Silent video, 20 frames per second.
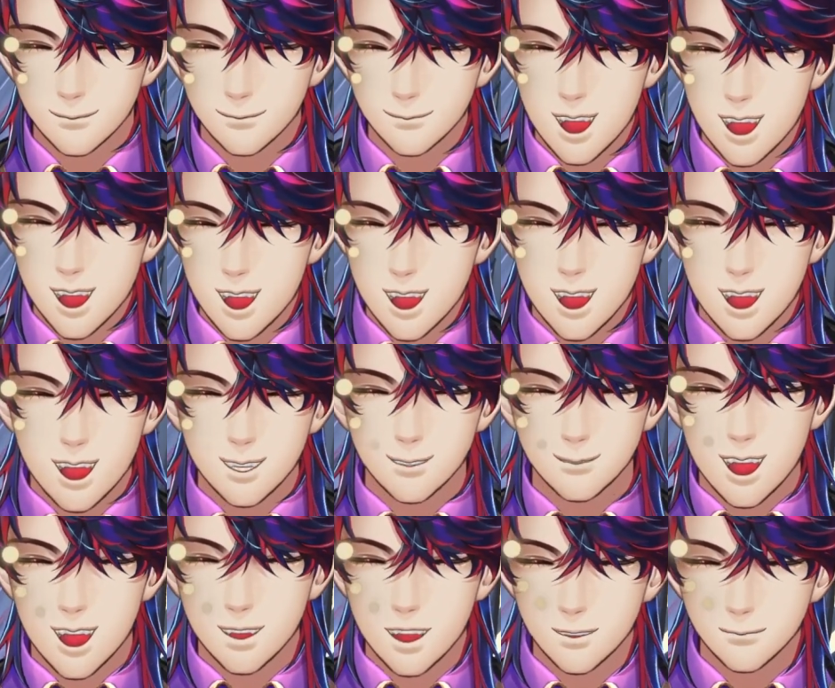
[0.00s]
yeah, it's
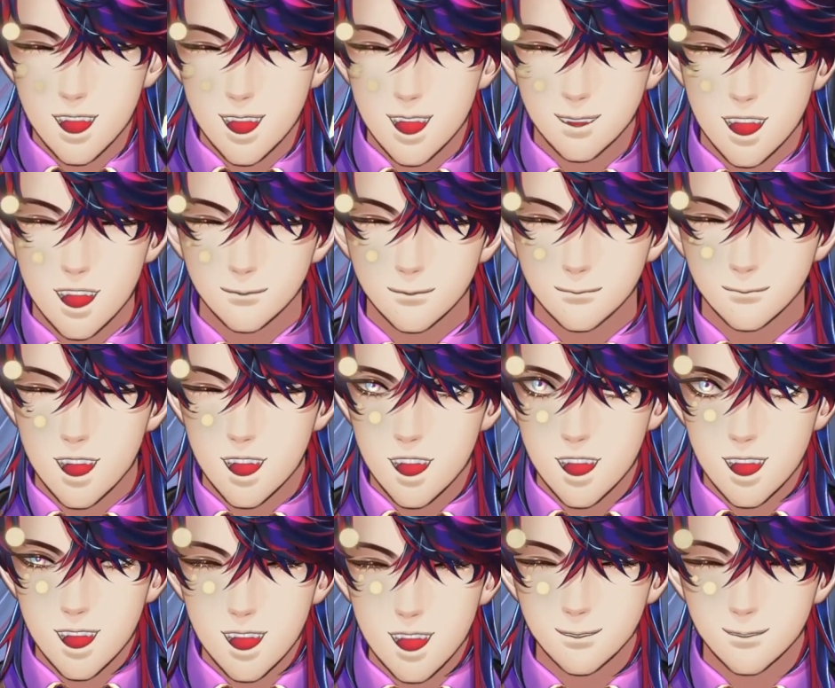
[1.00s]
fine. You smell good. It's
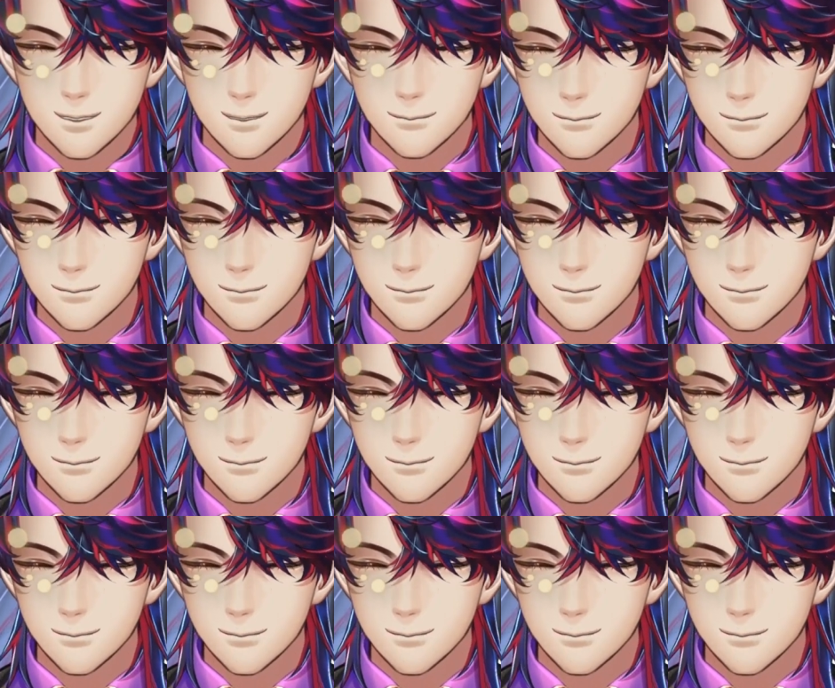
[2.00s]
all right.